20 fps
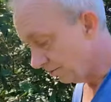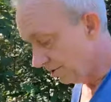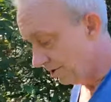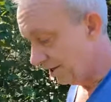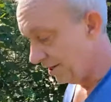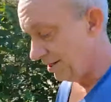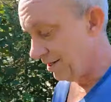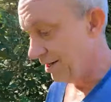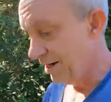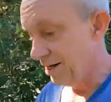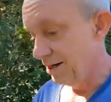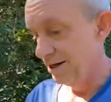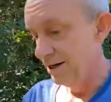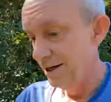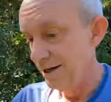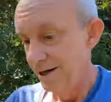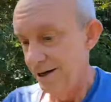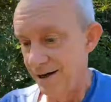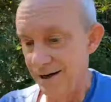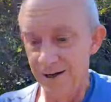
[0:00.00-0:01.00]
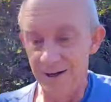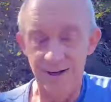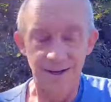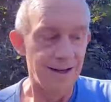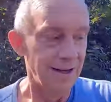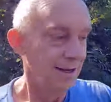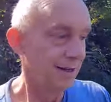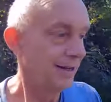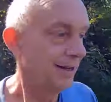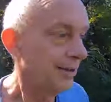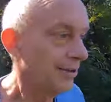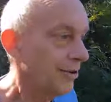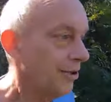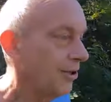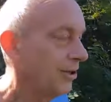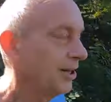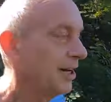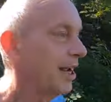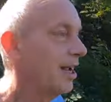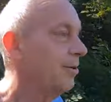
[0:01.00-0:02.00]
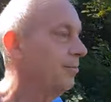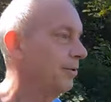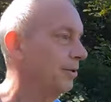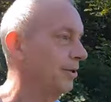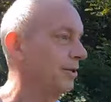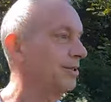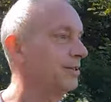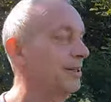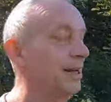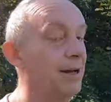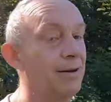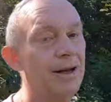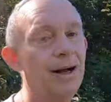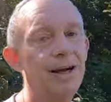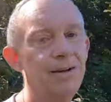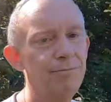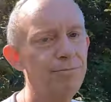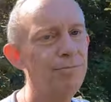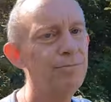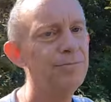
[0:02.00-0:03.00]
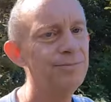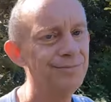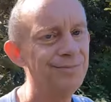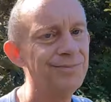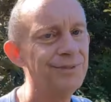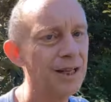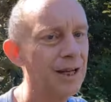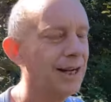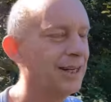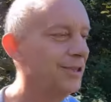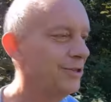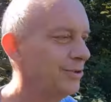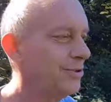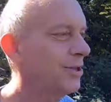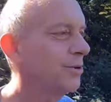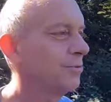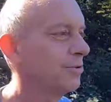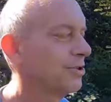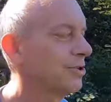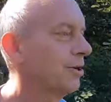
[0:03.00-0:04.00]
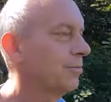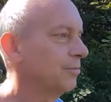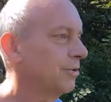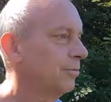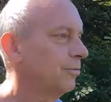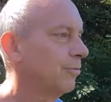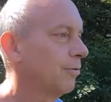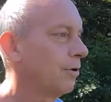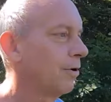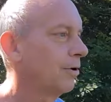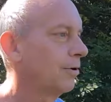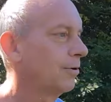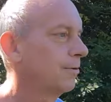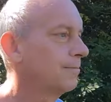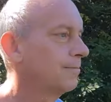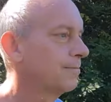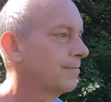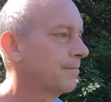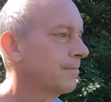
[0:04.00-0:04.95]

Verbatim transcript: when she said, call an ambulance, I, I, I knew there was something wrong.